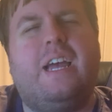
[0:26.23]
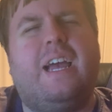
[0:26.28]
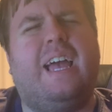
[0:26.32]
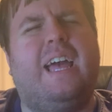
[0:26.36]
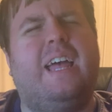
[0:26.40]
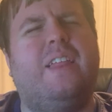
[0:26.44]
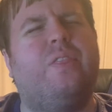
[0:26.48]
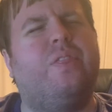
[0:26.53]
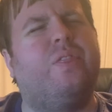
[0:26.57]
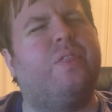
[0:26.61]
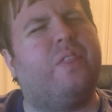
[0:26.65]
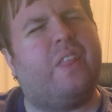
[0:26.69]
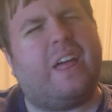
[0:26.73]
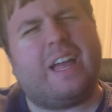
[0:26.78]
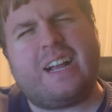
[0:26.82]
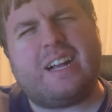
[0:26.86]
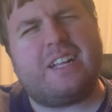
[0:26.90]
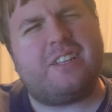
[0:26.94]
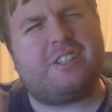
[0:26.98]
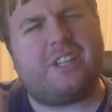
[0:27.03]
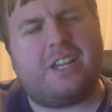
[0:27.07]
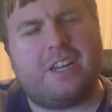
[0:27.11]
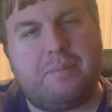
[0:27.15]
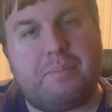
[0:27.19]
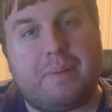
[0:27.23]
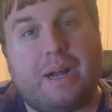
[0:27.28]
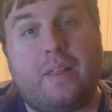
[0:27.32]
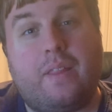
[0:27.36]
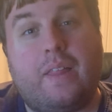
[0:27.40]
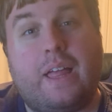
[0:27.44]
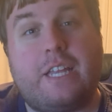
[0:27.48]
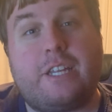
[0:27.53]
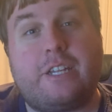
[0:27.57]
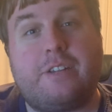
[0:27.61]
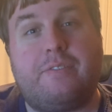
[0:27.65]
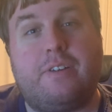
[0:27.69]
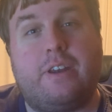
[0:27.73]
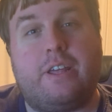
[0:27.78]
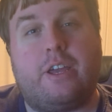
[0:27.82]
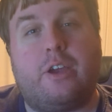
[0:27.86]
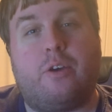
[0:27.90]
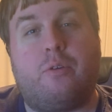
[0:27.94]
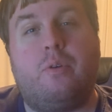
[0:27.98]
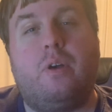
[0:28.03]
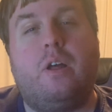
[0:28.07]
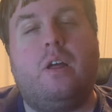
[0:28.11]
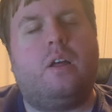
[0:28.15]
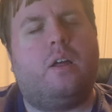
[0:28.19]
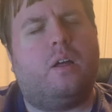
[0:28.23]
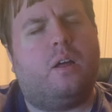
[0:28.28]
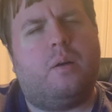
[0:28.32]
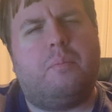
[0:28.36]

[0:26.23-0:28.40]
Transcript: and like I said in my last video,